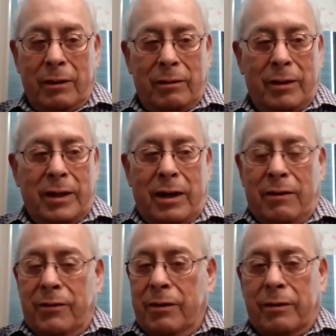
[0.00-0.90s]
did that
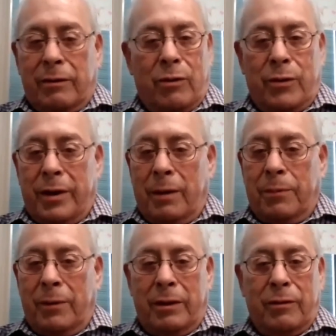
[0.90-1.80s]
every year growing
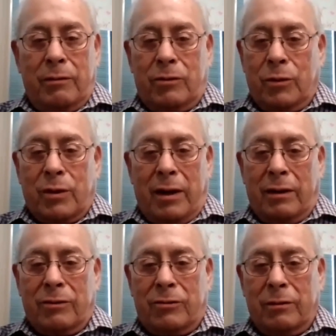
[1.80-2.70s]
up, even through
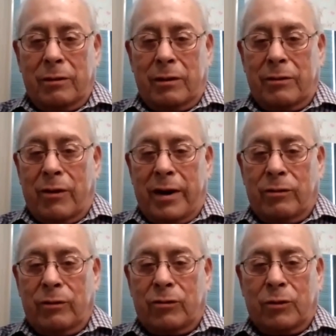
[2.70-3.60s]
college,
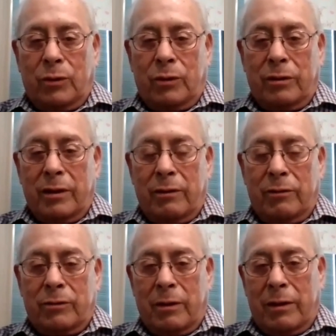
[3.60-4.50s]
undergraduate school. I
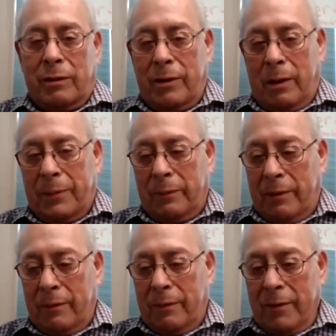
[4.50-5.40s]
was helping
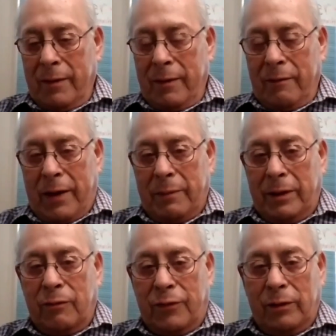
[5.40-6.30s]
my family
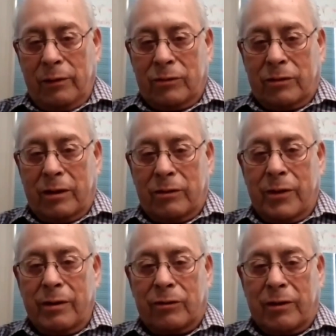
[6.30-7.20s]
in the fields
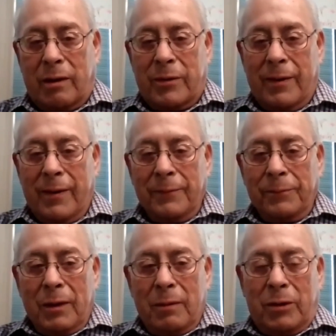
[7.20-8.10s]
during the summer.
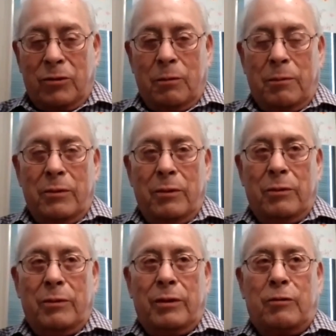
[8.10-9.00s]
But
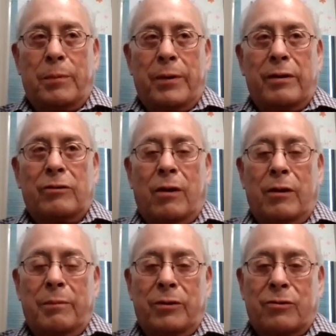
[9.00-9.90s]
you experience all
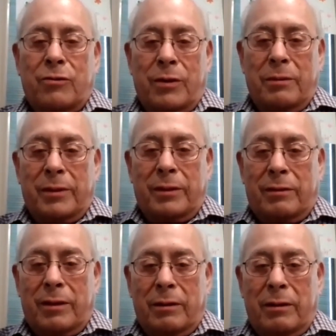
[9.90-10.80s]
the
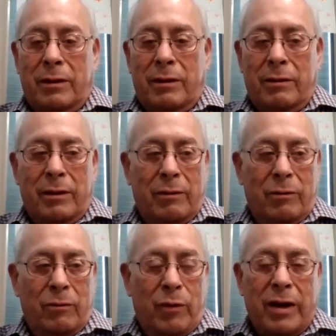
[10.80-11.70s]
mistreatment and
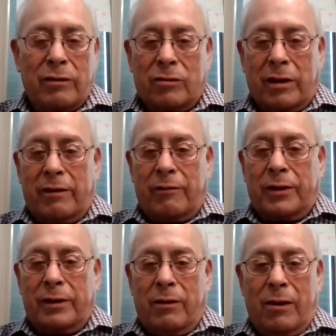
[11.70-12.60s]
wage theft
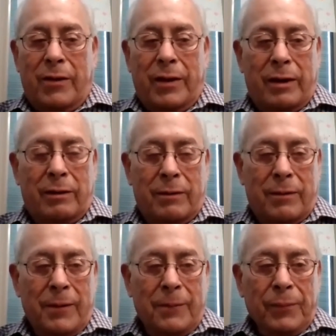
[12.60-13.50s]
and all of that. And
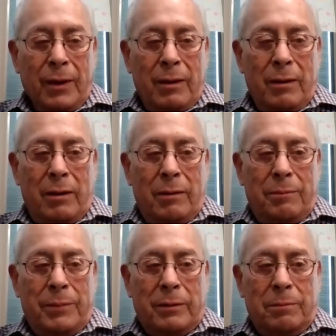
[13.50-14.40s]

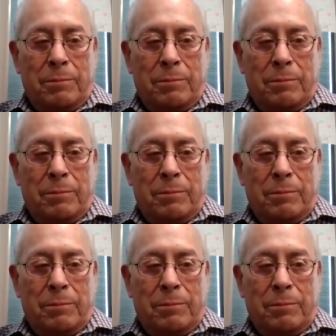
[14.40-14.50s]
but